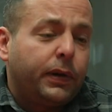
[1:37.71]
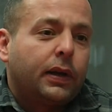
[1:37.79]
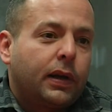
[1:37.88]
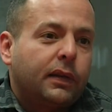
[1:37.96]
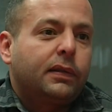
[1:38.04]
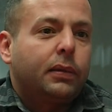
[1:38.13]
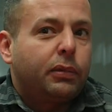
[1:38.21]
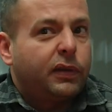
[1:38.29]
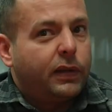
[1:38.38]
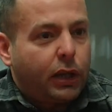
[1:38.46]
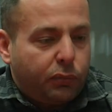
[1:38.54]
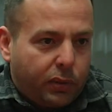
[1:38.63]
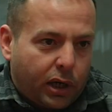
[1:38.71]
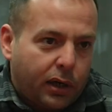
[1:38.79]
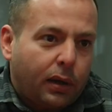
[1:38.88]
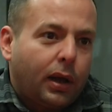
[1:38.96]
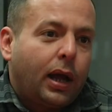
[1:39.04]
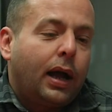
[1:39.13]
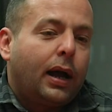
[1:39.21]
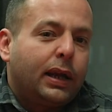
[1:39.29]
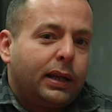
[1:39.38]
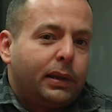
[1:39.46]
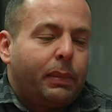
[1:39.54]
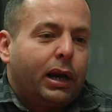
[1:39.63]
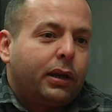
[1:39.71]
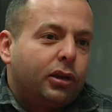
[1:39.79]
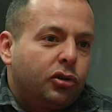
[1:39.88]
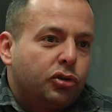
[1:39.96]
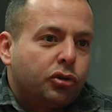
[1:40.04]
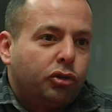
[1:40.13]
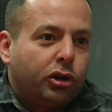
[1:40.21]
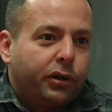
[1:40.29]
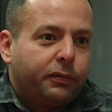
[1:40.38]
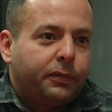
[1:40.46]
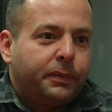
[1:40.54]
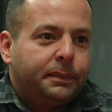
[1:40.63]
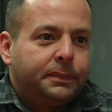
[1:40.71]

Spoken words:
customers that we are in the market to serve.